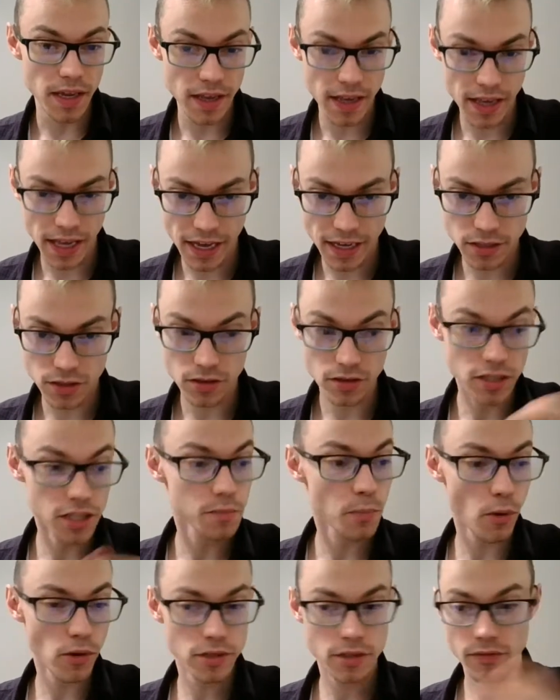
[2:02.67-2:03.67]
canceled,
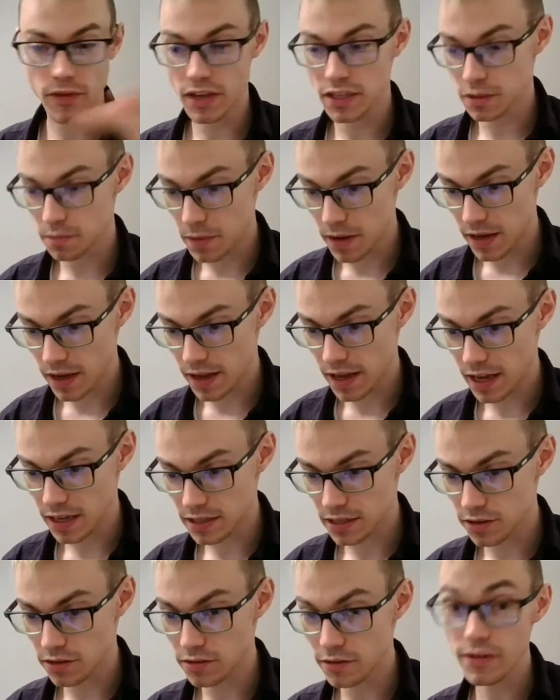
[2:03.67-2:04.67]
sports events being
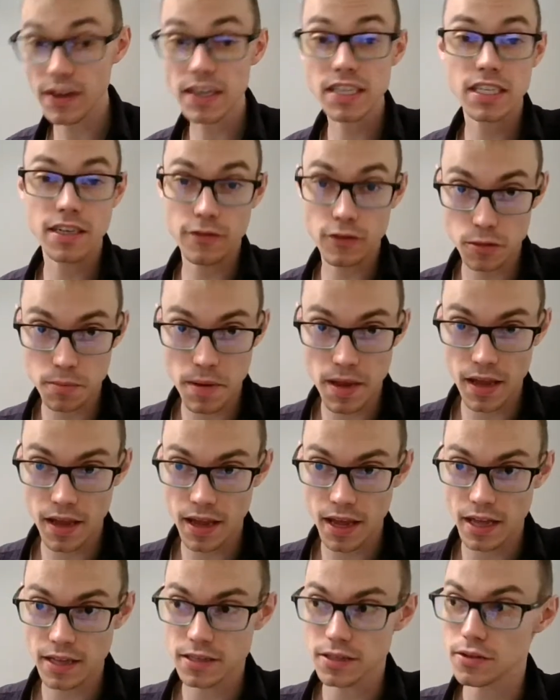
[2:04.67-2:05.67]
canceled, festivals being
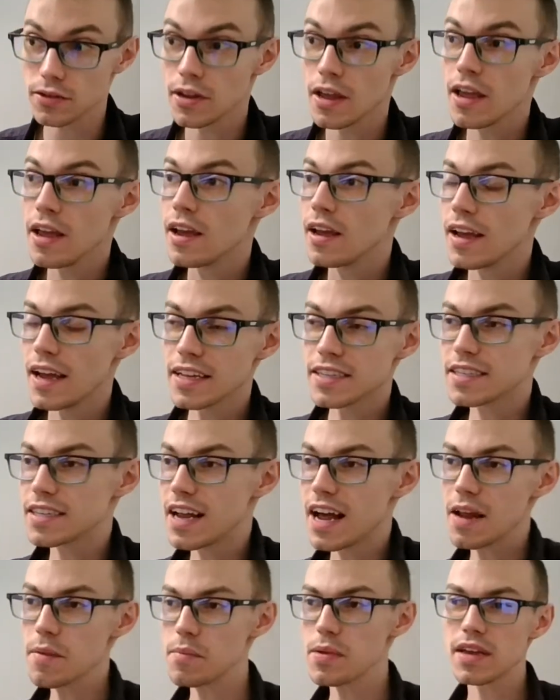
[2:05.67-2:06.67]
canceled. It's
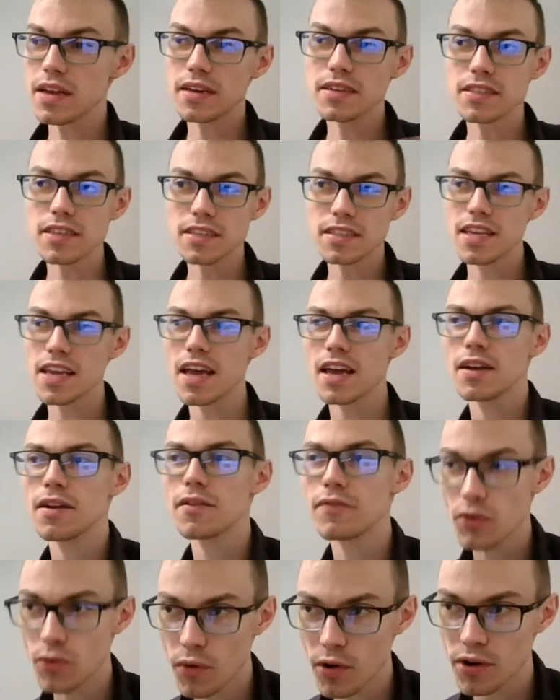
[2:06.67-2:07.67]
not because it's the end of
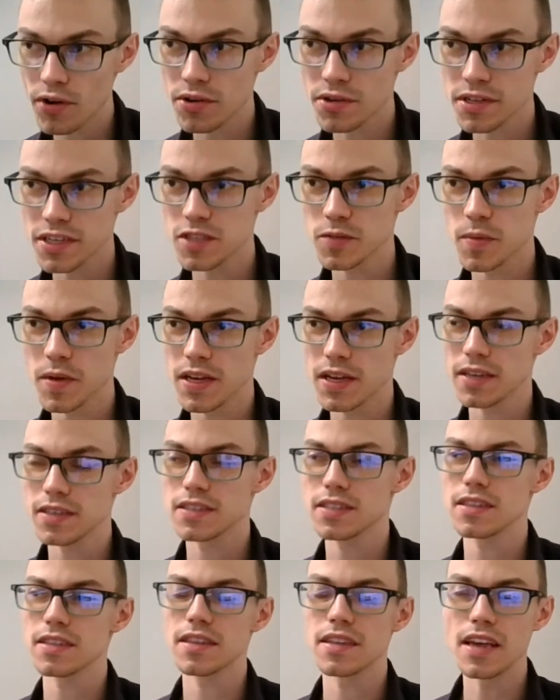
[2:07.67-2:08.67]
the world, it's
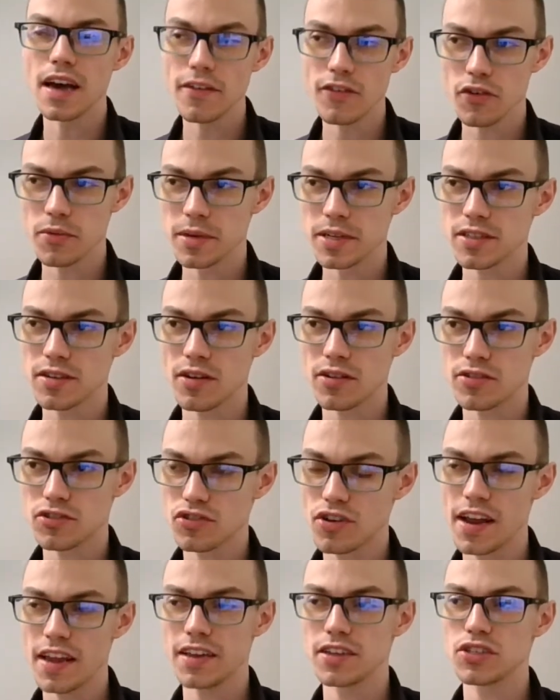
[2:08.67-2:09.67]
because governments are
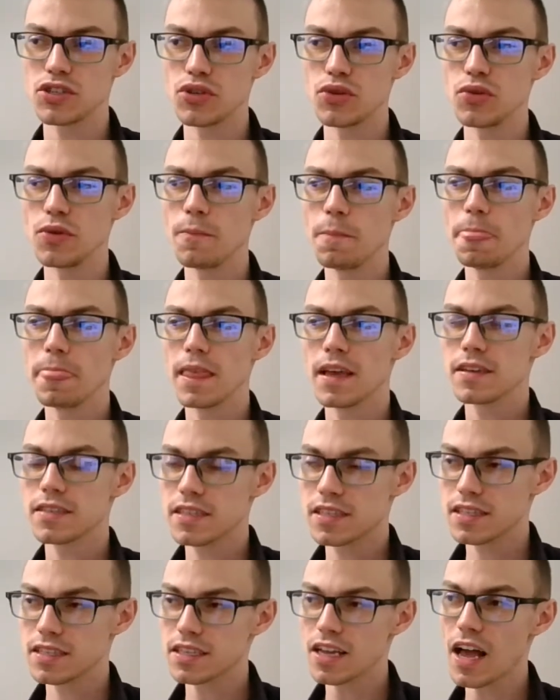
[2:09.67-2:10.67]
trying to
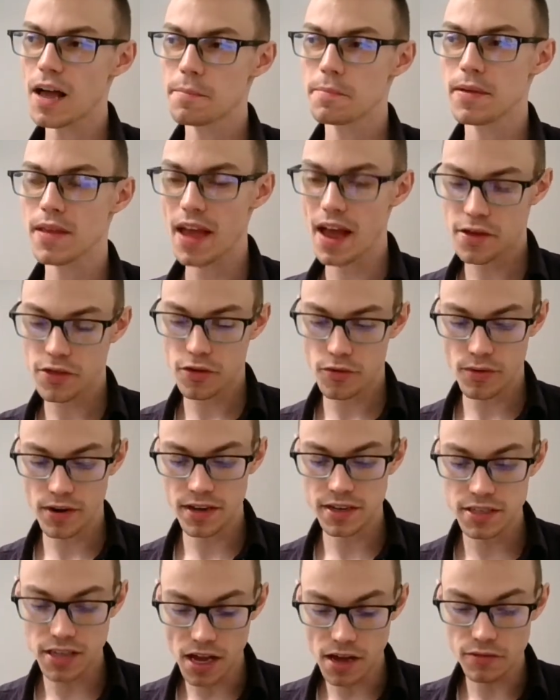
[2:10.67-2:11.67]
stop
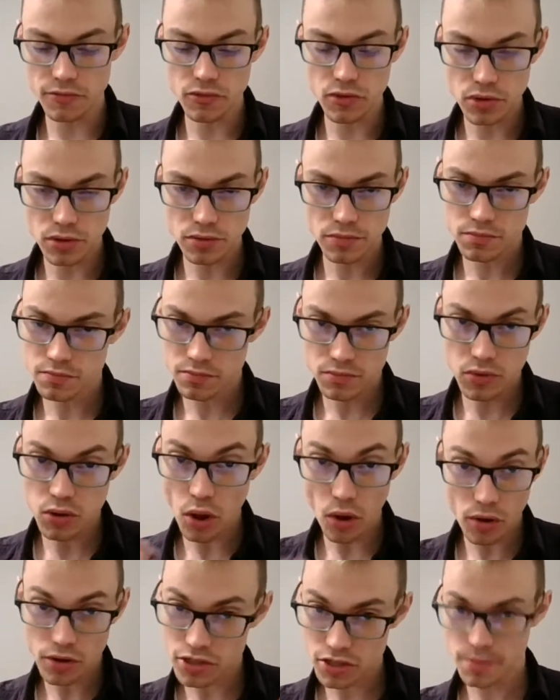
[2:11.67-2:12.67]
gatherings of
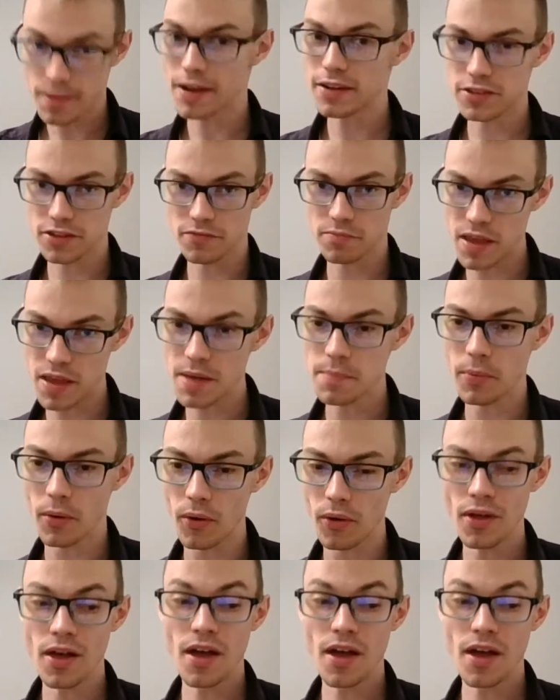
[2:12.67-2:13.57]
large amounts of people